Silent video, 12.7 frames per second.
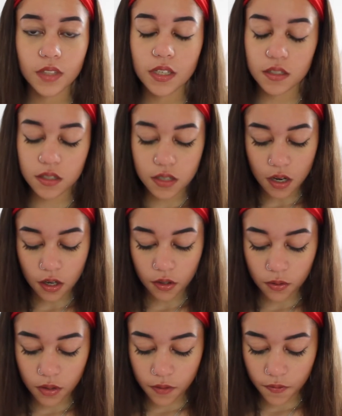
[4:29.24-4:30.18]

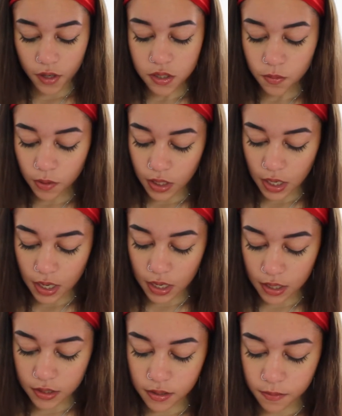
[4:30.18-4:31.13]
So, the first one
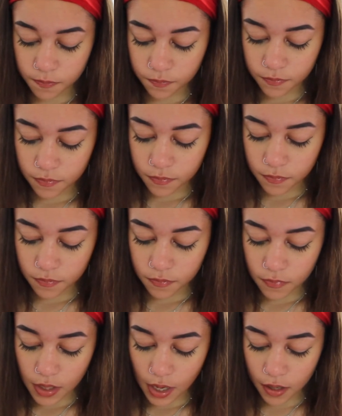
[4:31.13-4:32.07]
is,
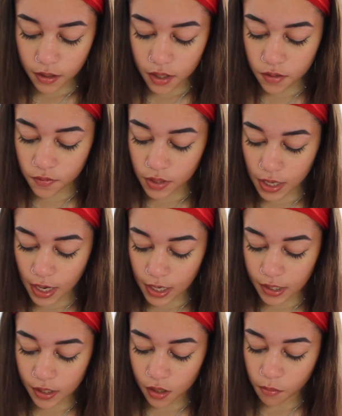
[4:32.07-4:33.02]
how do you
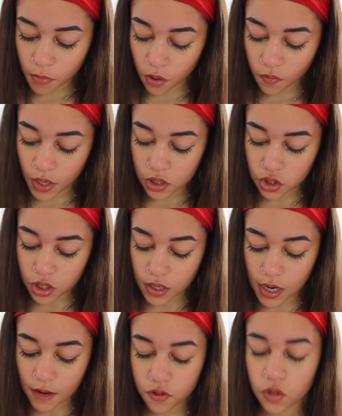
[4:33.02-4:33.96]
gain motivation
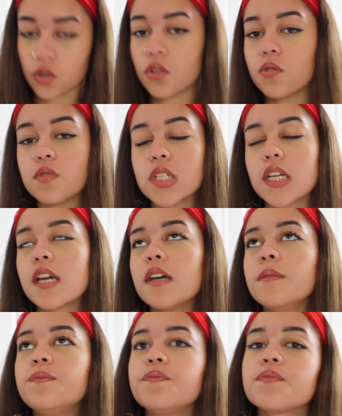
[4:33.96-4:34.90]
after losing
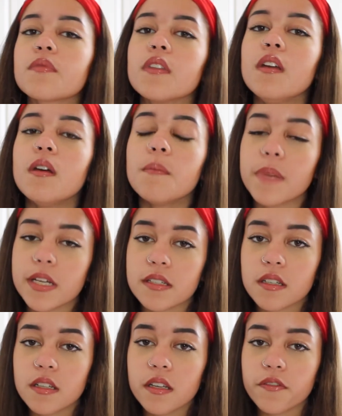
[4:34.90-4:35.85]
it?
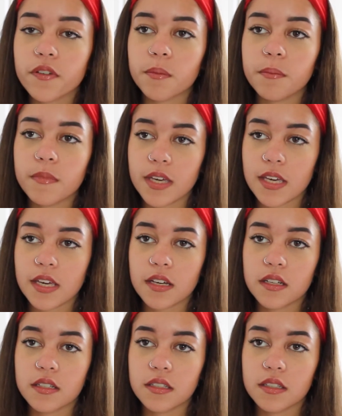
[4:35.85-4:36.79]
Basically, for me,
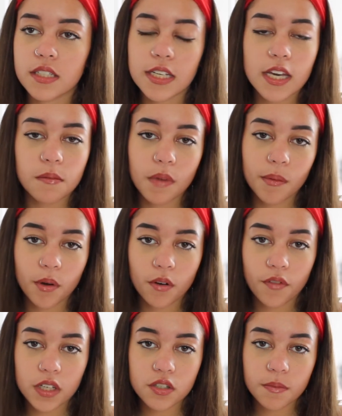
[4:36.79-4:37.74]
to gain my
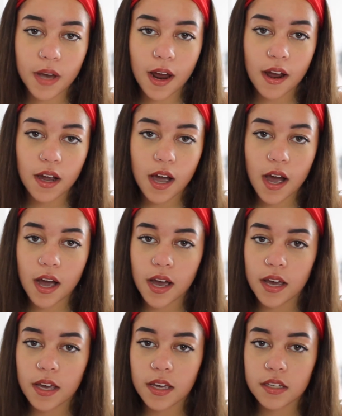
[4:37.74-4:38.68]
motivation back,
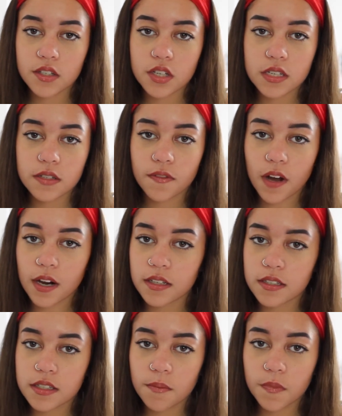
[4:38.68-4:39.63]
I just
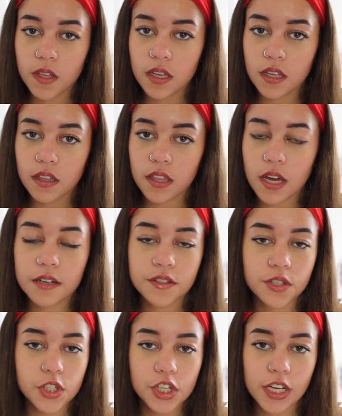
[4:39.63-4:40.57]
find something that is
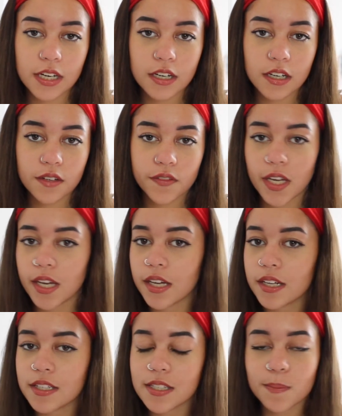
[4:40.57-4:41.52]
creative
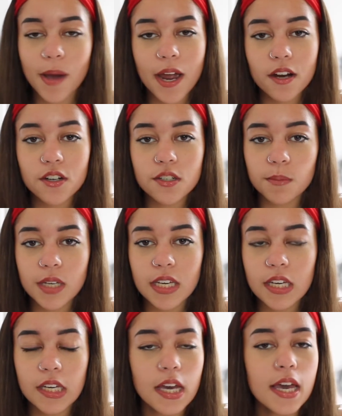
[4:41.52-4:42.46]
and inspires
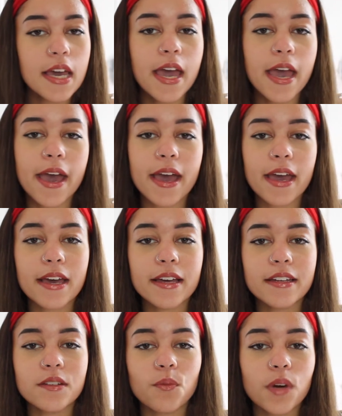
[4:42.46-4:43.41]
me,
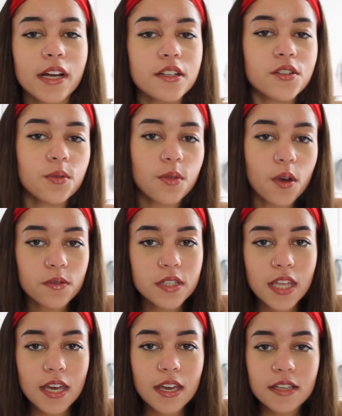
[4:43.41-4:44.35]
and when I do those
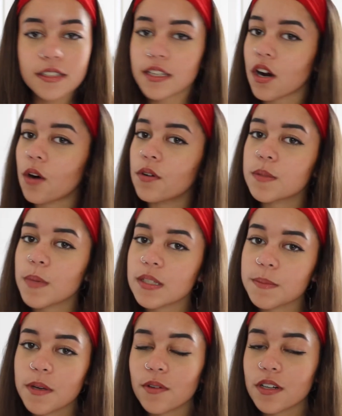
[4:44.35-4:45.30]
things, it always
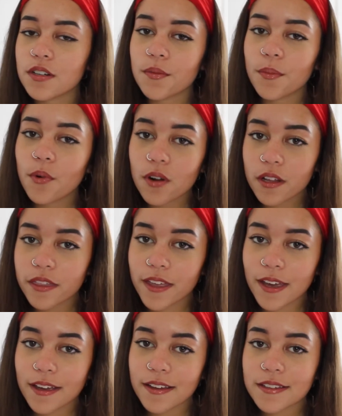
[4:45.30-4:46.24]
makes me want to do more
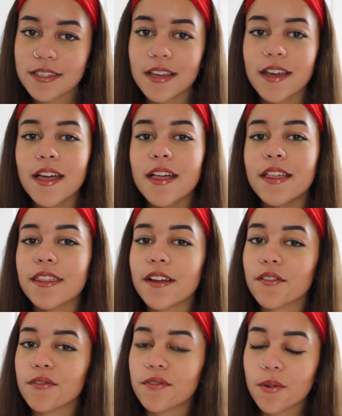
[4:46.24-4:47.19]
things.
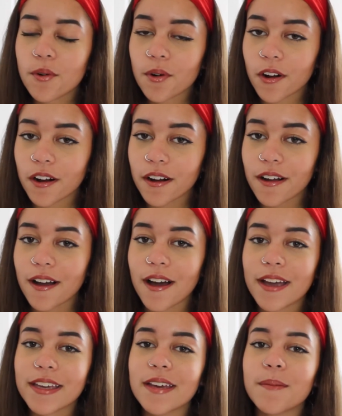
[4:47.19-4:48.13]
Therefore,
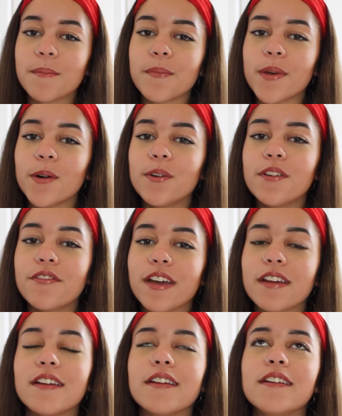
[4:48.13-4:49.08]
I get
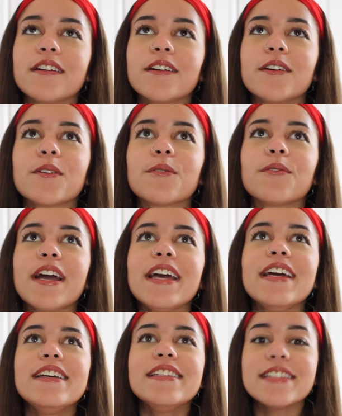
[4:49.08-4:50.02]
motivated.
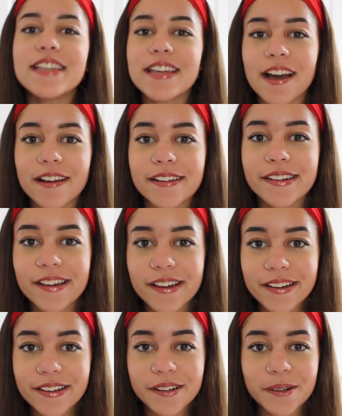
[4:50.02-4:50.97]
Crazy! I
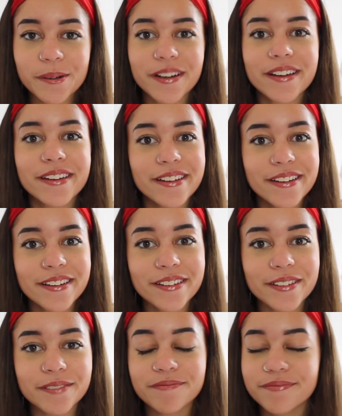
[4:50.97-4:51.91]

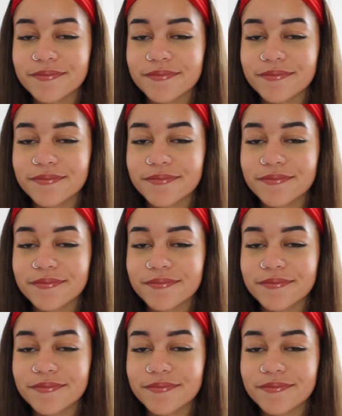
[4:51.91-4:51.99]
know.